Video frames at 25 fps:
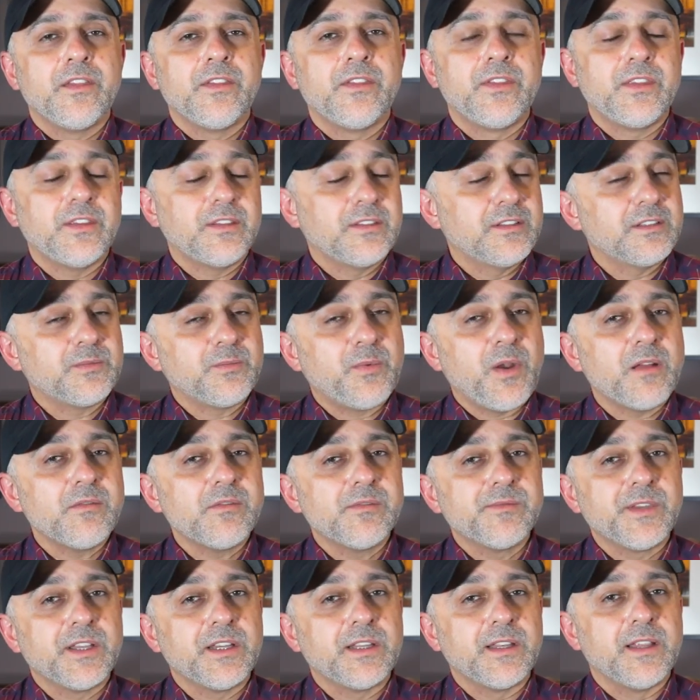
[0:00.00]
this is
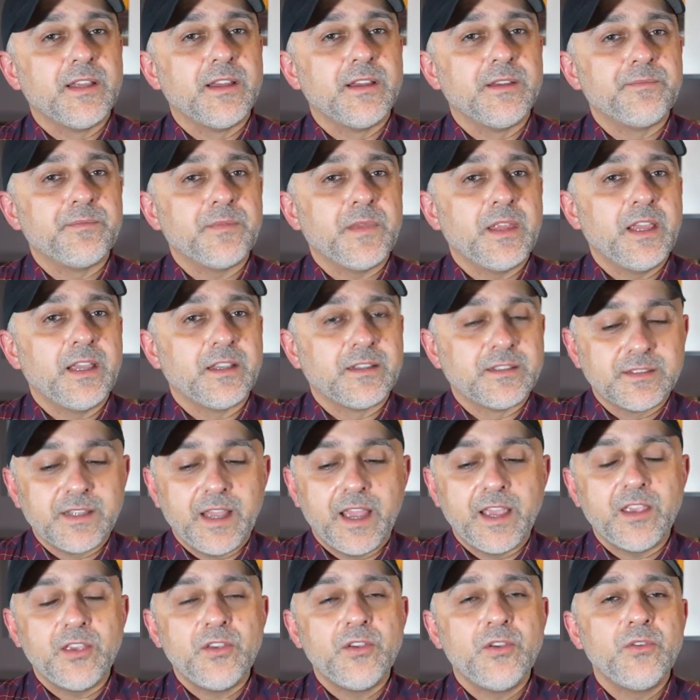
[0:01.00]
probably going to
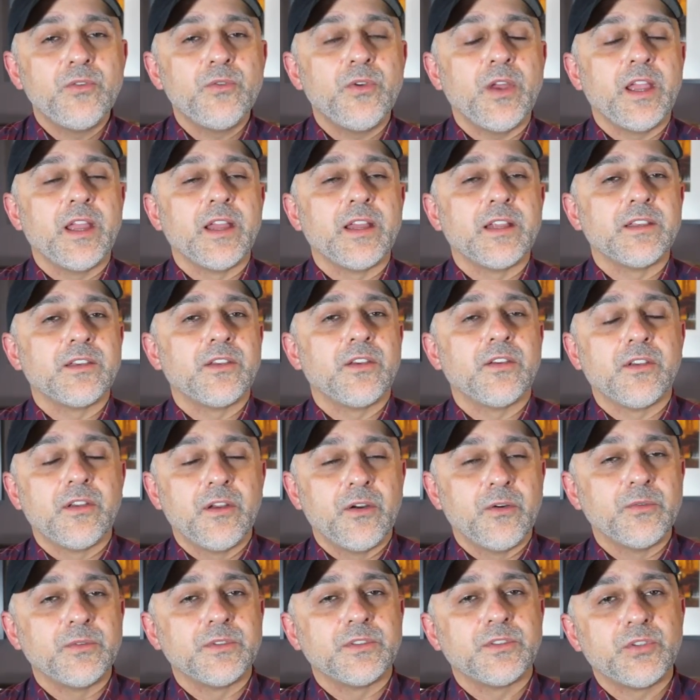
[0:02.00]
excite you, and you're
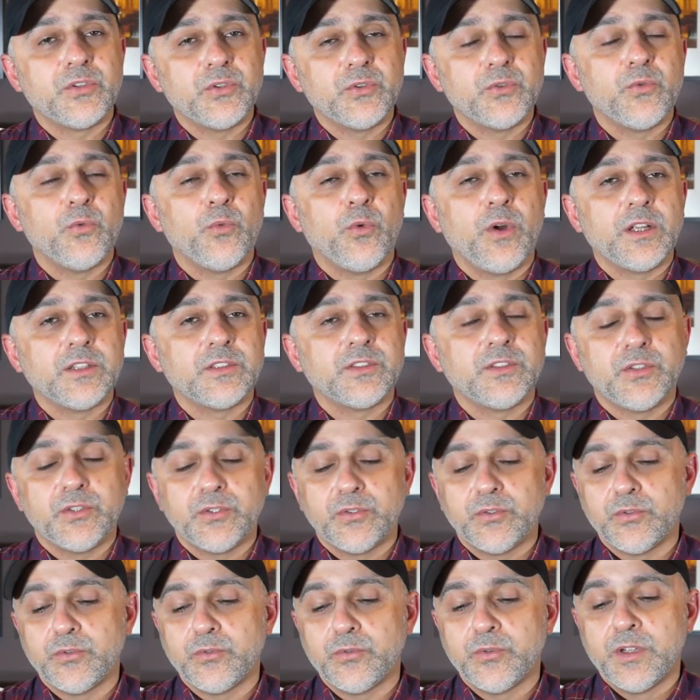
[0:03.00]
going to want
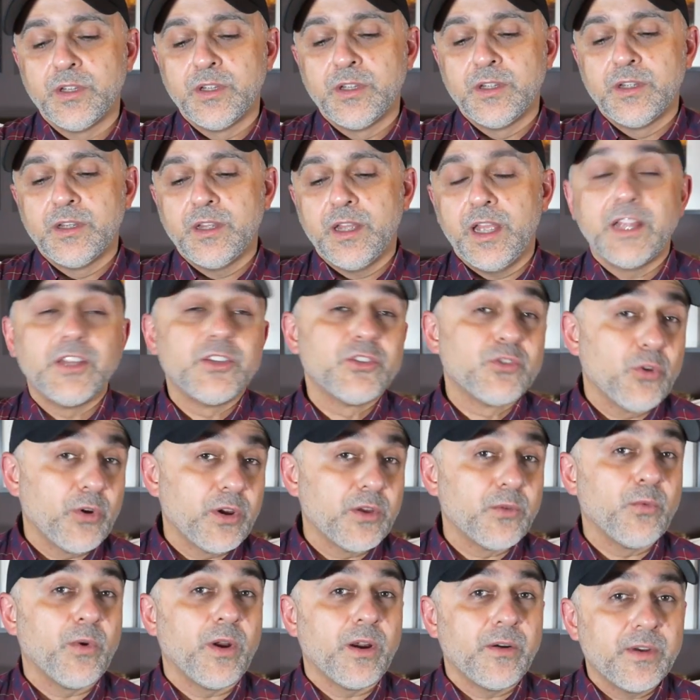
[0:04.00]
to
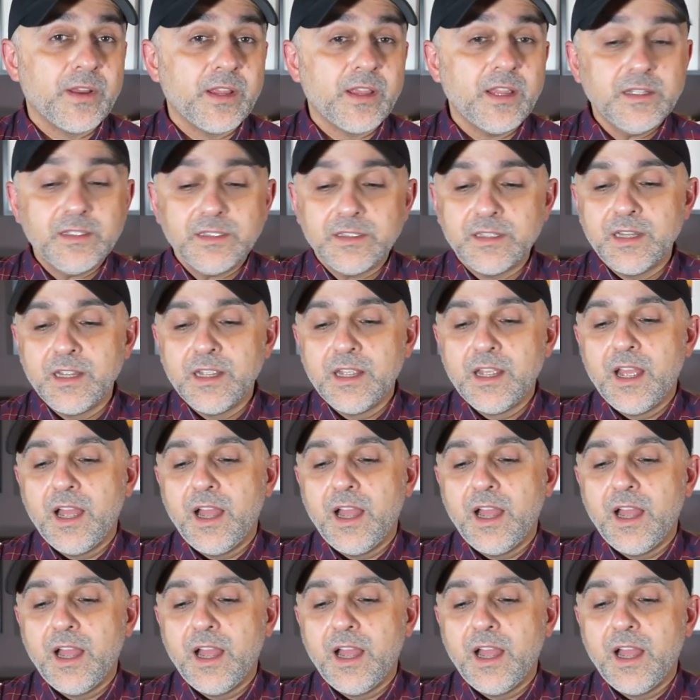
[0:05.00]
enjoy wearing it.